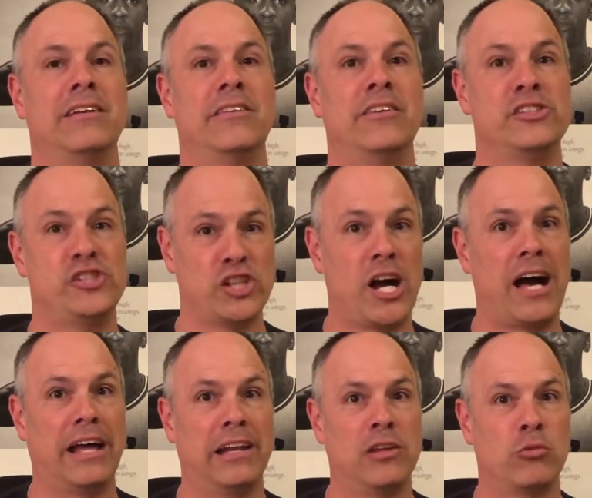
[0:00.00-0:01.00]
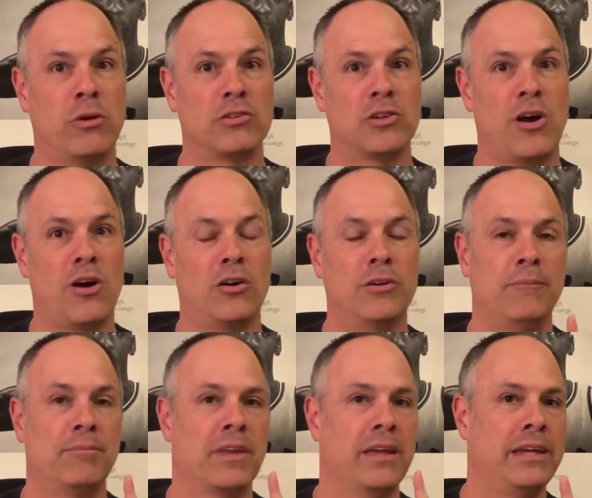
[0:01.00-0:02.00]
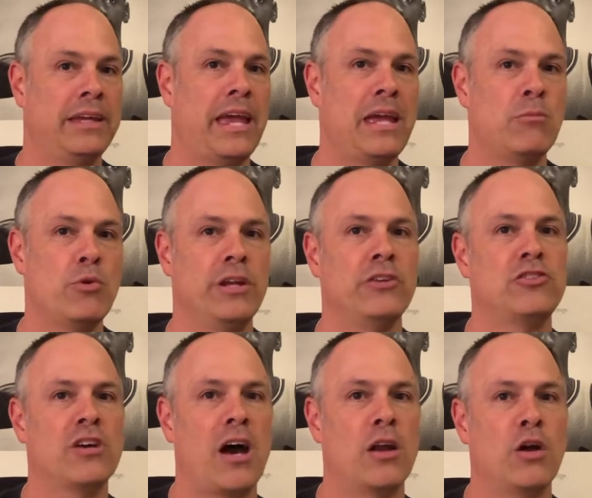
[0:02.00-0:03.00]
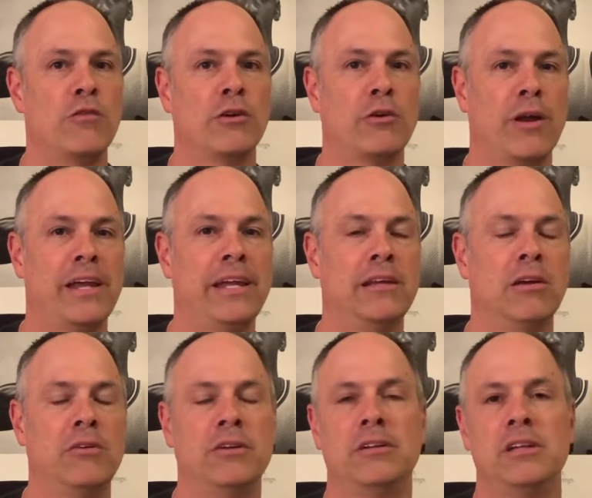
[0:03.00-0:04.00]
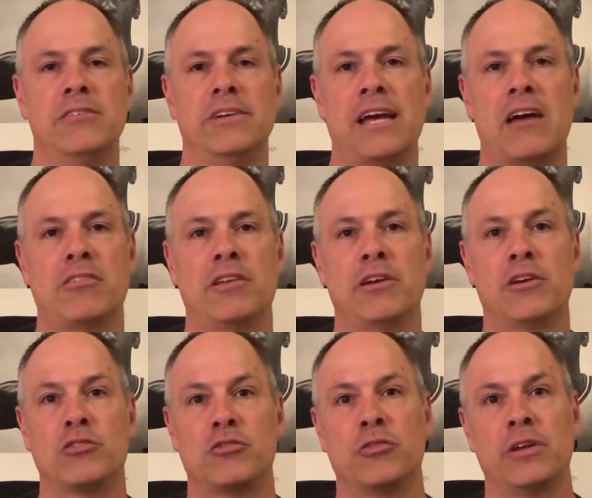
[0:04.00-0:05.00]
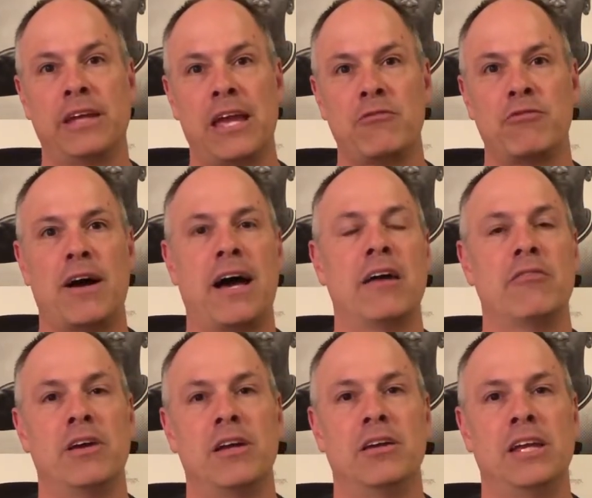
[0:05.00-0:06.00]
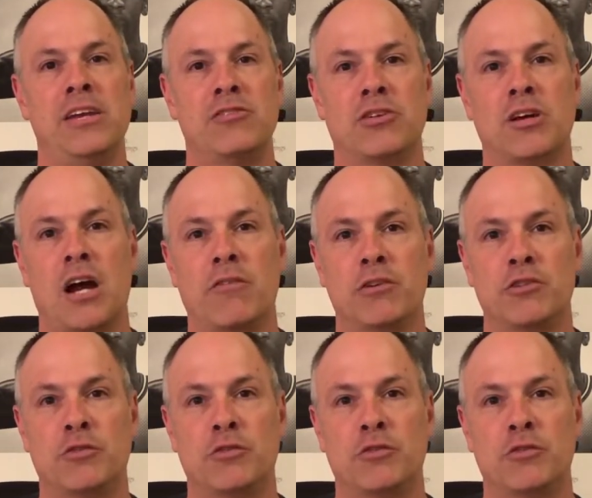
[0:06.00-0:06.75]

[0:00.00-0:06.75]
the shot is what it's called. Game-winning shot over Craig Elo and the Cleveland Cavaliers, Game 5, Eastern Conference